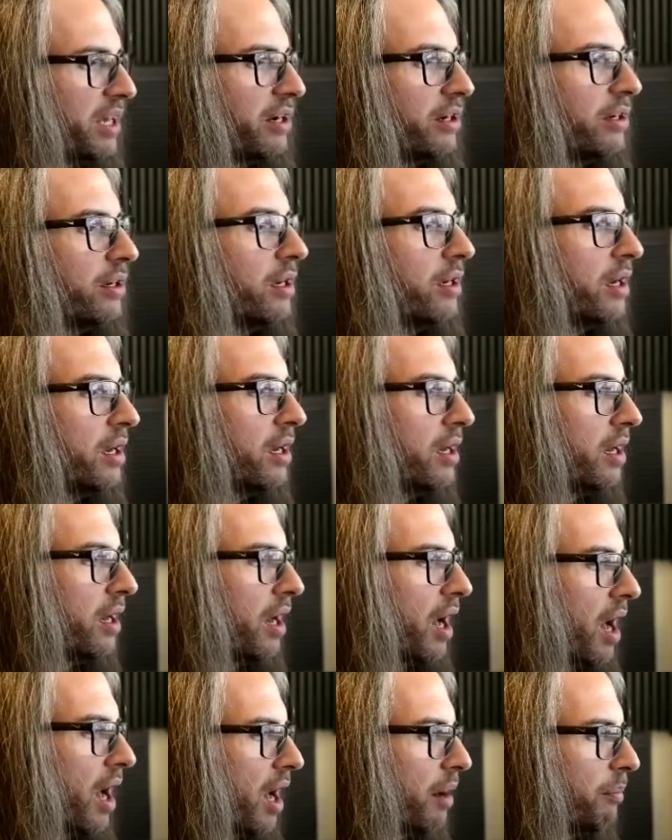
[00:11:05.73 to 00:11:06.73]
here.
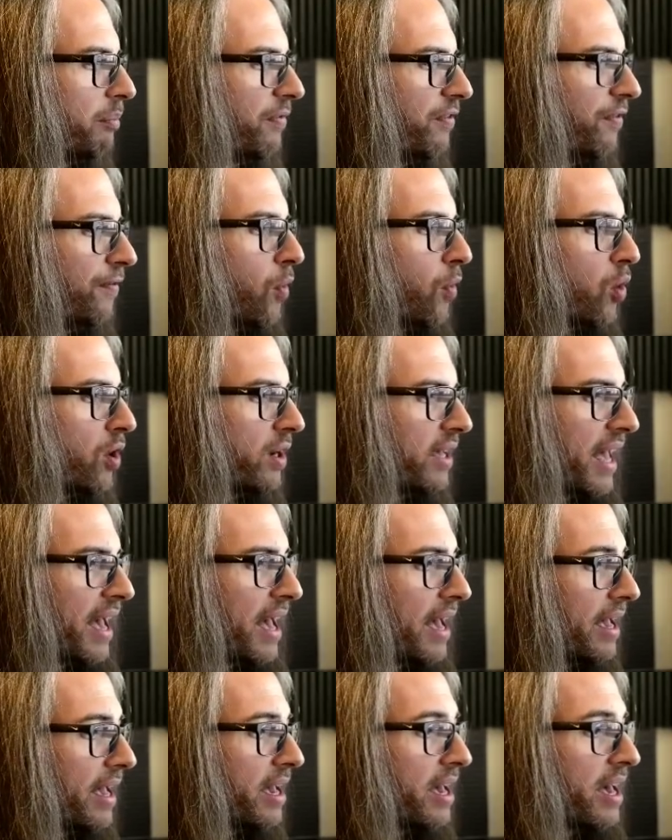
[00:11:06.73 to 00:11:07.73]
Um,
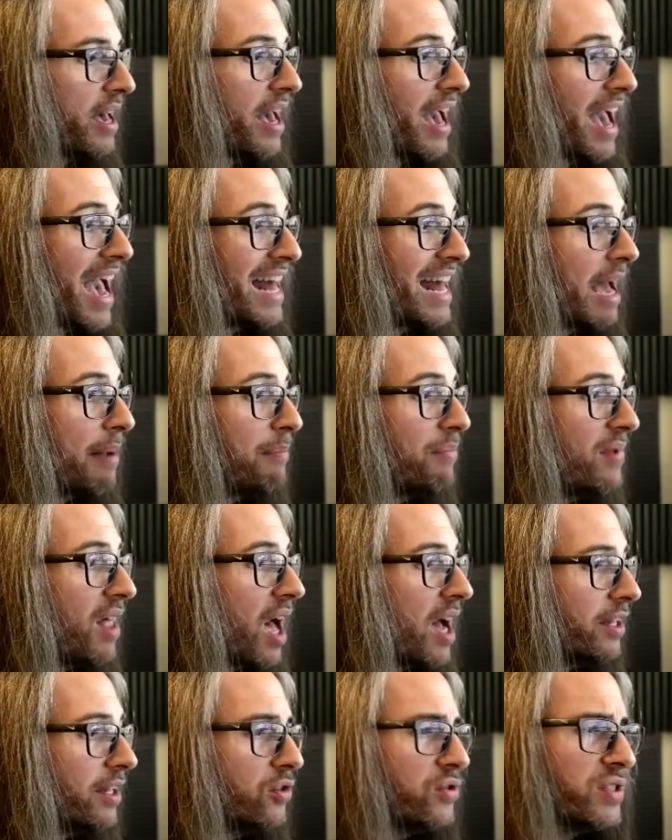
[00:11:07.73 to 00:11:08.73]
4K, and I'm
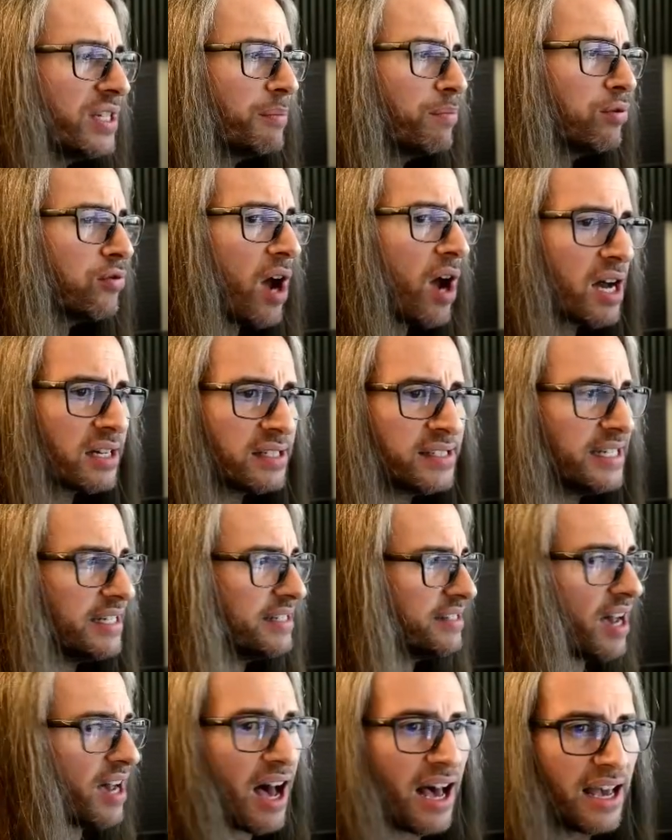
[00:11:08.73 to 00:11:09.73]
not using
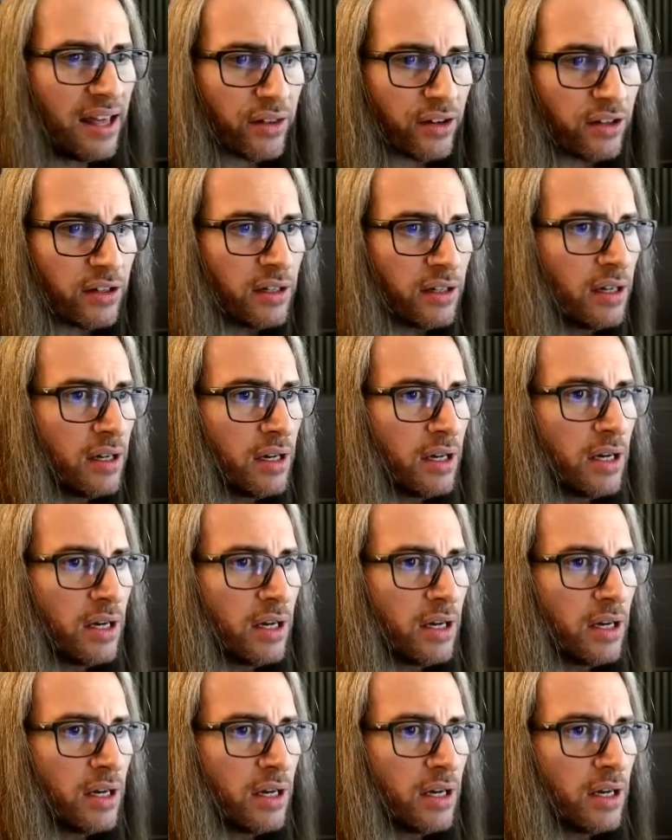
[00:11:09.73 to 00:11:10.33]
proxies either.